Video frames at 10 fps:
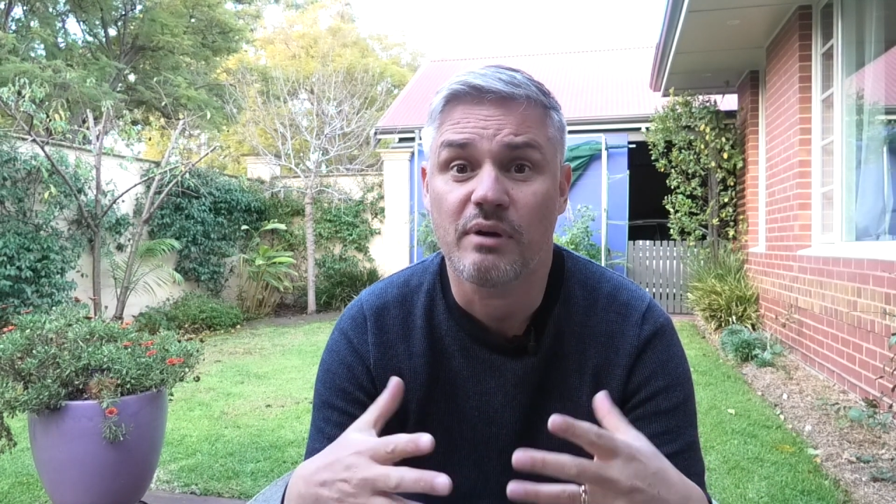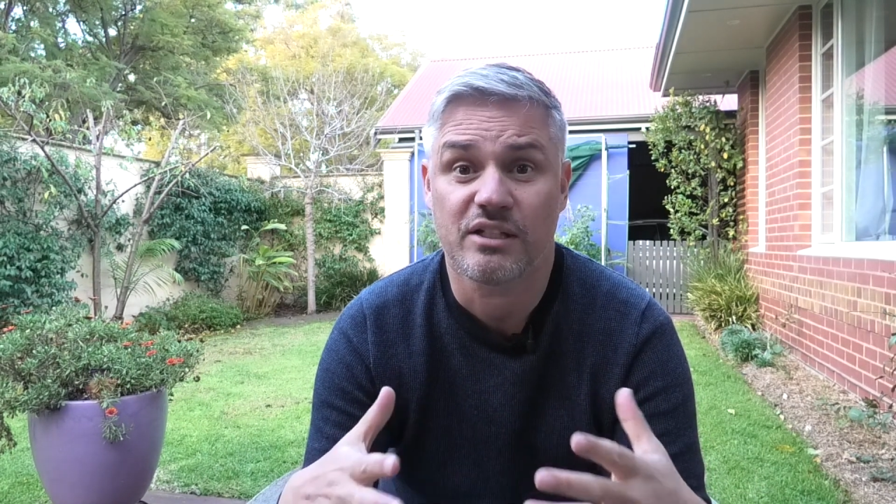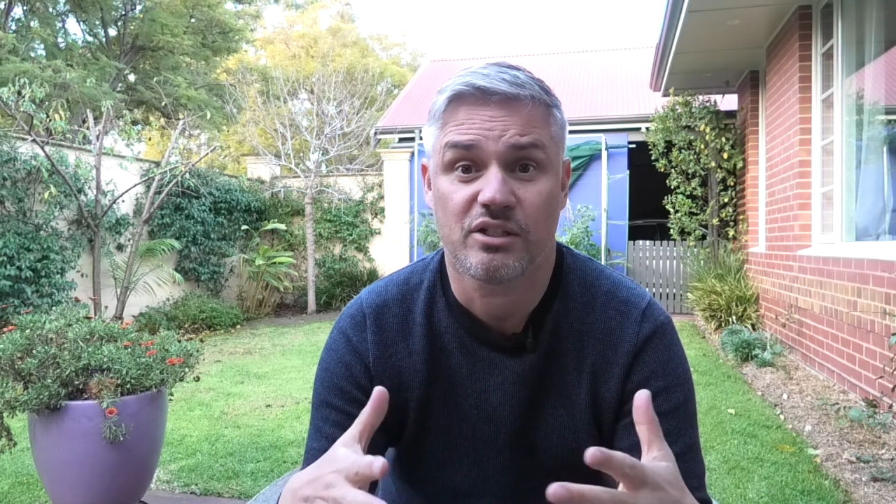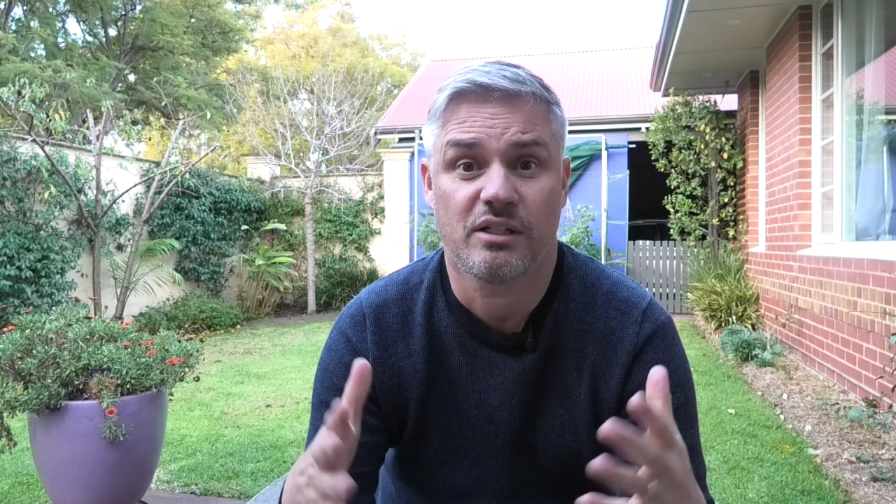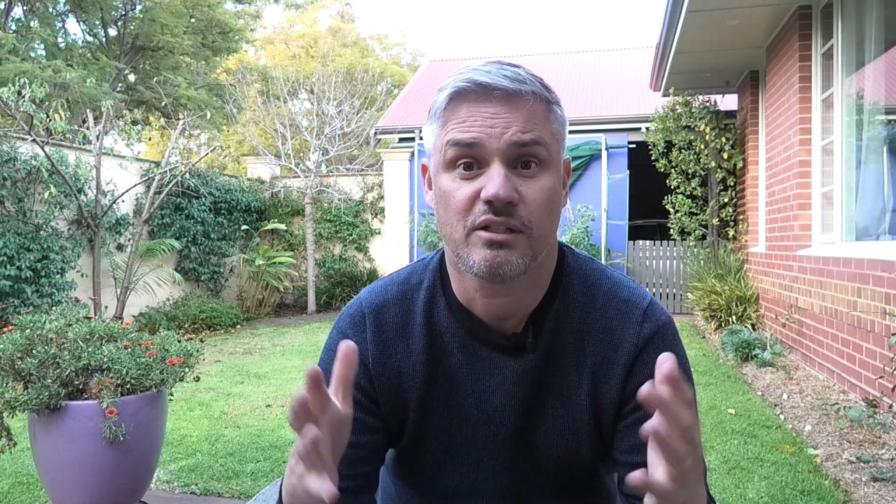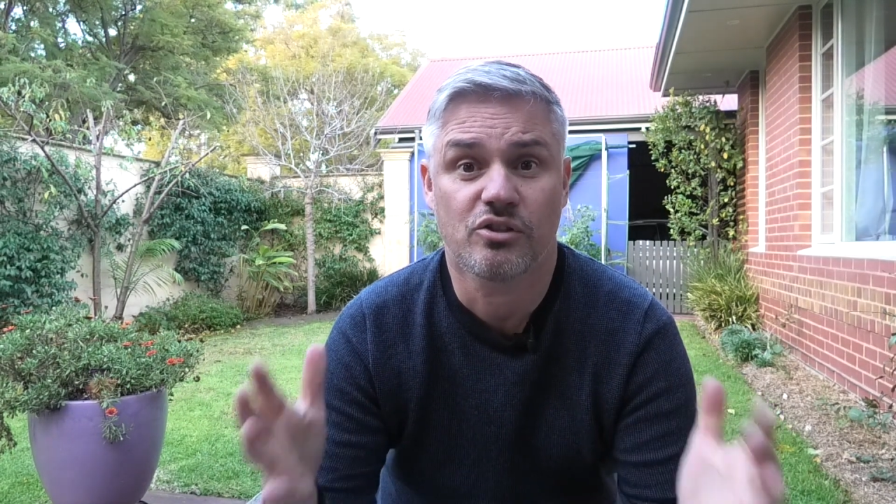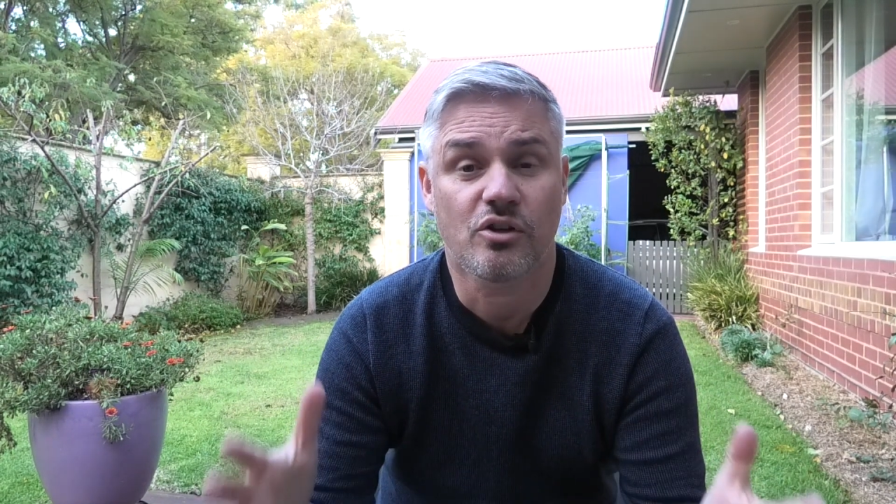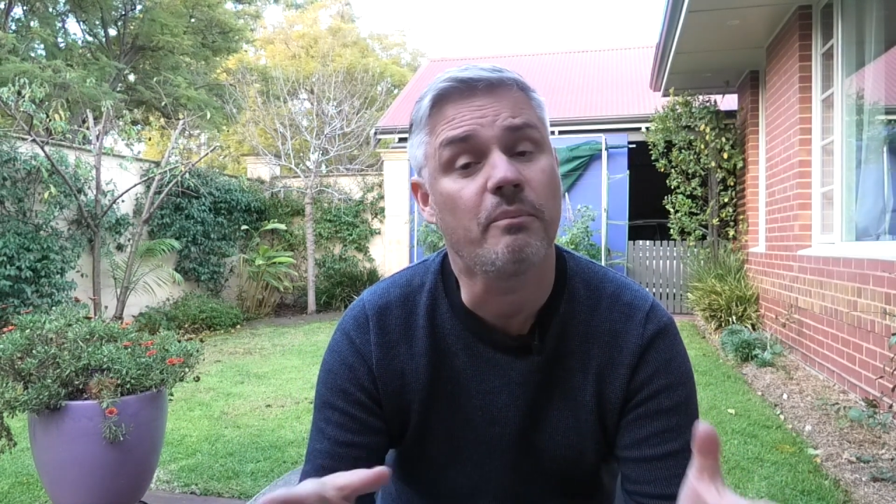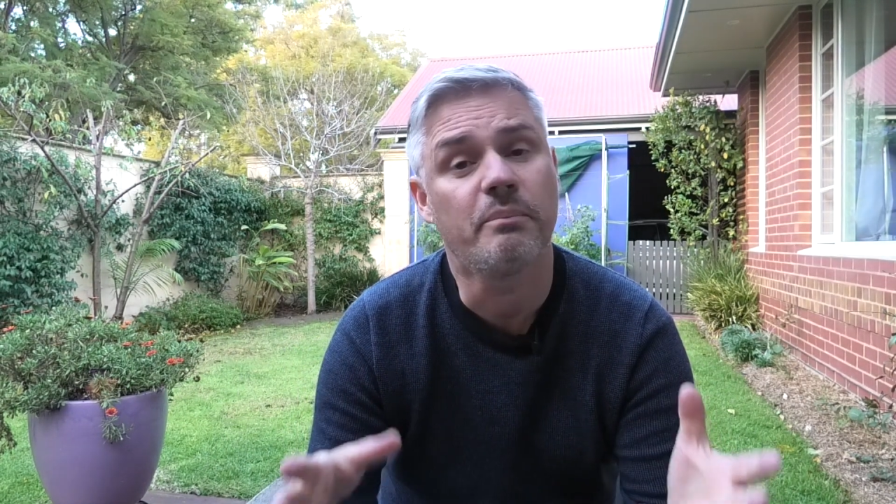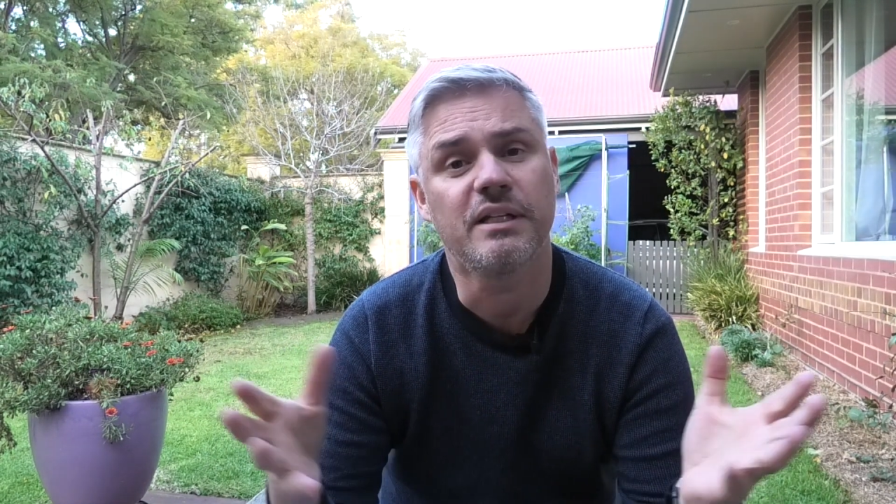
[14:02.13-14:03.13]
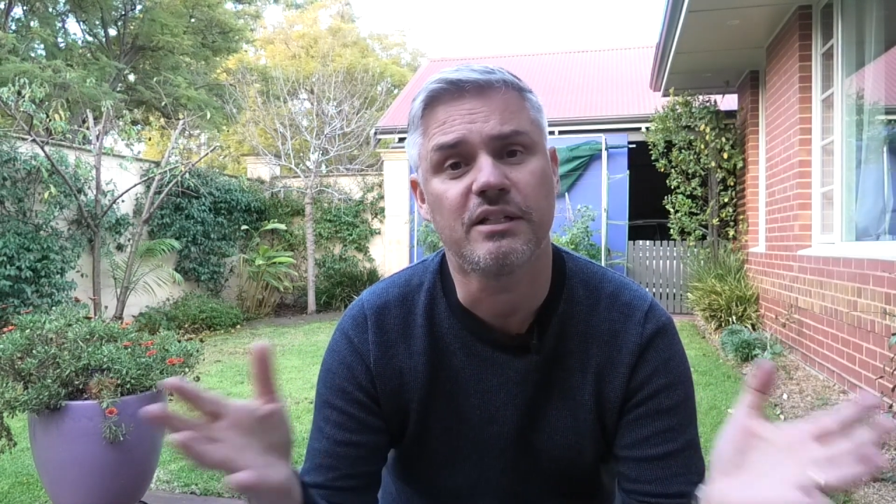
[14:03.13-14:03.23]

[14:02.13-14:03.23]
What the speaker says: actually stop and